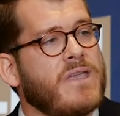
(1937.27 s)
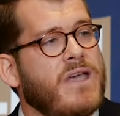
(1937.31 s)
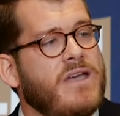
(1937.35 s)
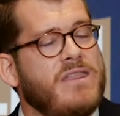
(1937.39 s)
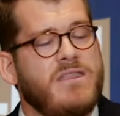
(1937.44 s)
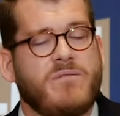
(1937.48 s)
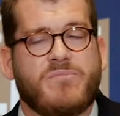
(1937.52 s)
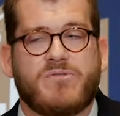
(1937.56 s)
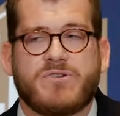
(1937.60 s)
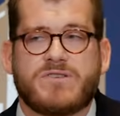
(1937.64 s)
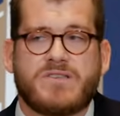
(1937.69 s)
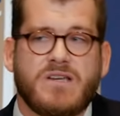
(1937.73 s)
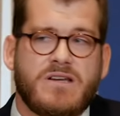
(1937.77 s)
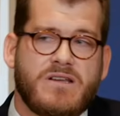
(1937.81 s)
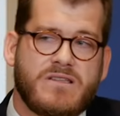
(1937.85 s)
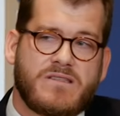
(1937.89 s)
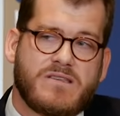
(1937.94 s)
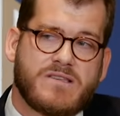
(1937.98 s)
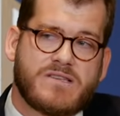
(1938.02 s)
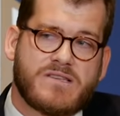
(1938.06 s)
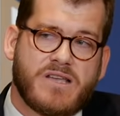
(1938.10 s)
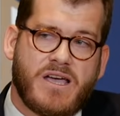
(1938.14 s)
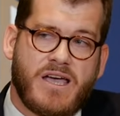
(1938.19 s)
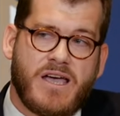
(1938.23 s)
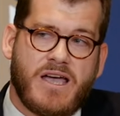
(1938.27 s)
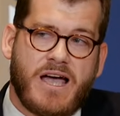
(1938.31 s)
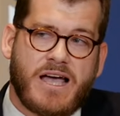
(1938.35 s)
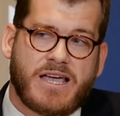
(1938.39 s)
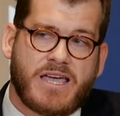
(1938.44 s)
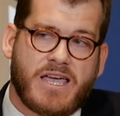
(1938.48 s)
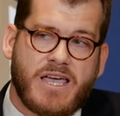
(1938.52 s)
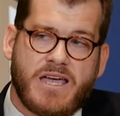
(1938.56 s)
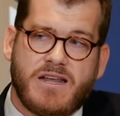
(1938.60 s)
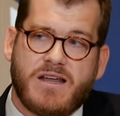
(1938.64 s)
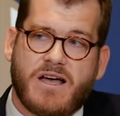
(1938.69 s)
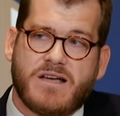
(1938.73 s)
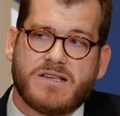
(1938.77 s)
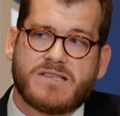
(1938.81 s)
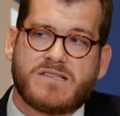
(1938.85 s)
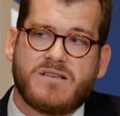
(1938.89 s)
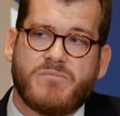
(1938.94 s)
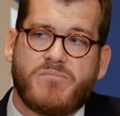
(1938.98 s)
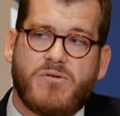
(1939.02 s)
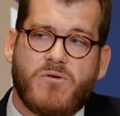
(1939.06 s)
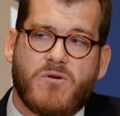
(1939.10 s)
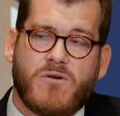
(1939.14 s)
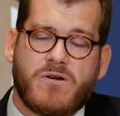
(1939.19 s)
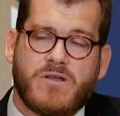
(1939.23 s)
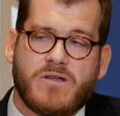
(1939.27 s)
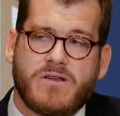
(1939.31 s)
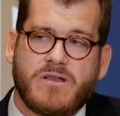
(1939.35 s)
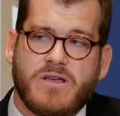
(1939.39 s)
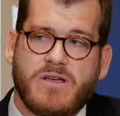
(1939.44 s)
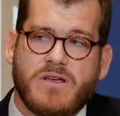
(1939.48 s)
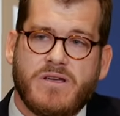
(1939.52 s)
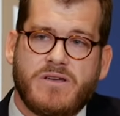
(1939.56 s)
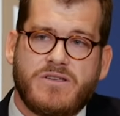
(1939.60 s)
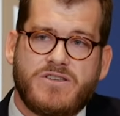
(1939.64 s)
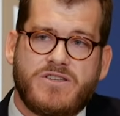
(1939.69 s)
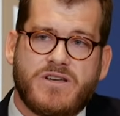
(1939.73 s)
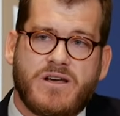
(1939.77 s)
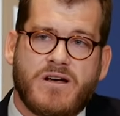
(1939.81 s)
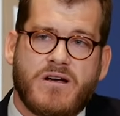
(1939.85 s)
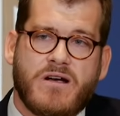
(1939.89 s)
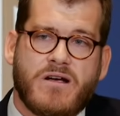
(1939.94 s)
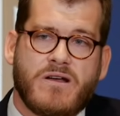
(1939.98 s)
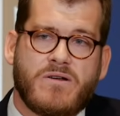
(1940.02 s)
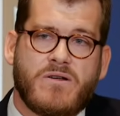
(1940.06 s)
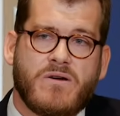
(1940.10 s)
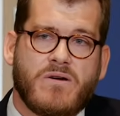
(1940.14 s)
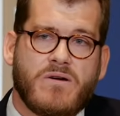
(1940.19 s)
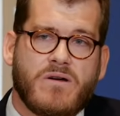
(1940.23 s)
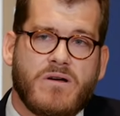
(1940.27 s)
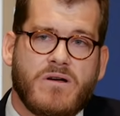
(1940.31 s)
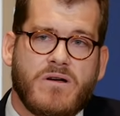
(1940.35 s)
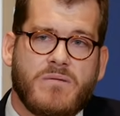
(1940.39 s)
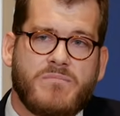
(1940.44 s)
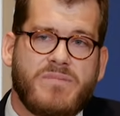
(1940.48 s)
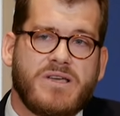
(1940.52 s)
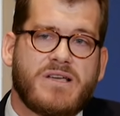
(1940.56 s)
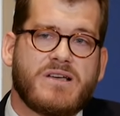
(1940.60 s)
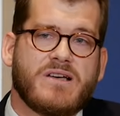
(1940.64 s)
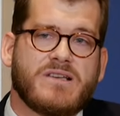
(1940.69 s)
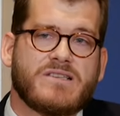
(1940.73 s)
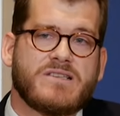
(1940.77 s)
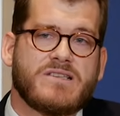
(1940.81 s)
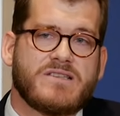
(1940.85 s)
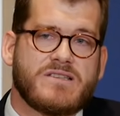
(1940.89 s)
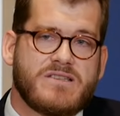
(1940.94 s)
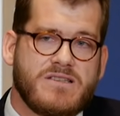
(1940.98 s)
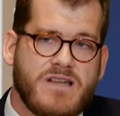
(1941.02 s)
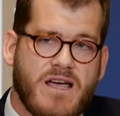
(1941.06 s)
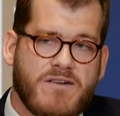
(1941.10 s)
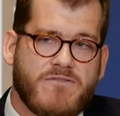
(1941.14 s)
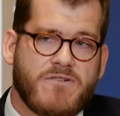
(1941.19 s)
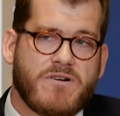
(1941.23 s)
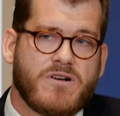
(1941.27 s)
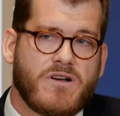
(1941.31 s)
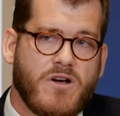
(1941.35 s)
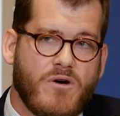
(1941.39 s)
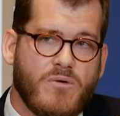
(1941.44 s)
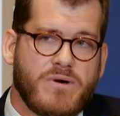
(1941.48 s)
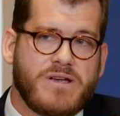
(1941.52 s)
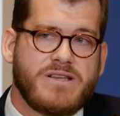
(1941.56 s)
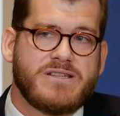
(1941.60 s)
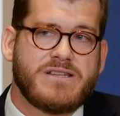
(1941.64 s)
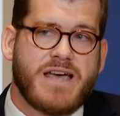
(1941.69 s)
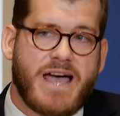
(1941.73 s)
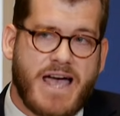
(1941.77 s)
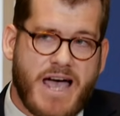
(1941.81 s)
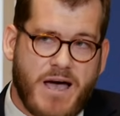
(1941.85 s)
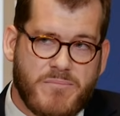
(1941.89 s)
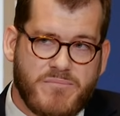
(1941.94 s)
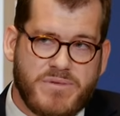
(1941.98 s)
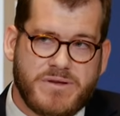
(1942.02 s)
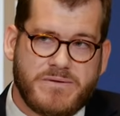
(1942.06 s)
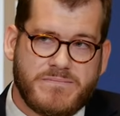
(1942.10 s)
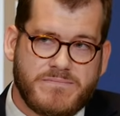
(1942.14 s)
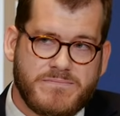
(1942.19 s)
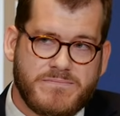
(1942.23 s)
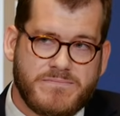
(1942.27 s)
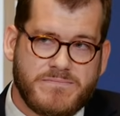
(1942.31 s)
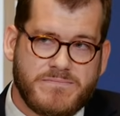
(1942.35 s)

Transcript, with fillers: and then proceeded to say, "I cannot support it, Jared, because it's never going to happen.